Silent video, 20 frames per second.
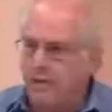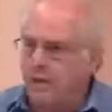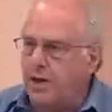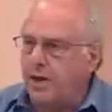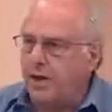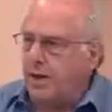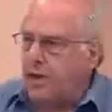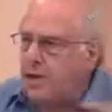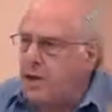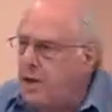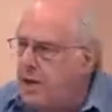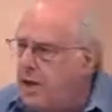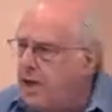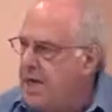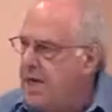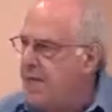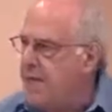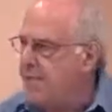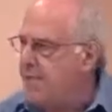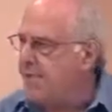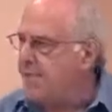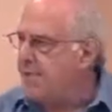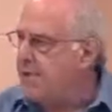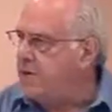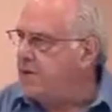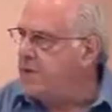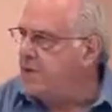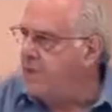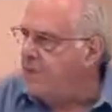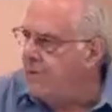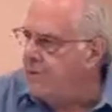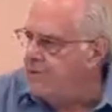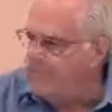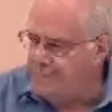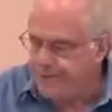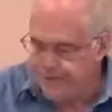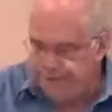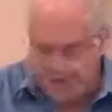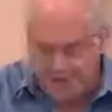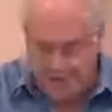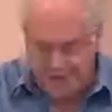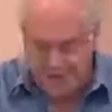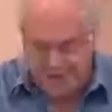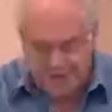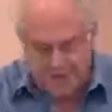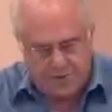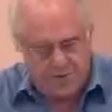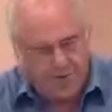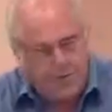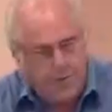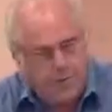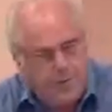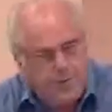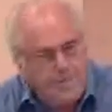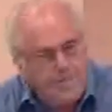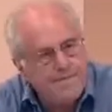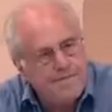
clearly helping you, and so forth.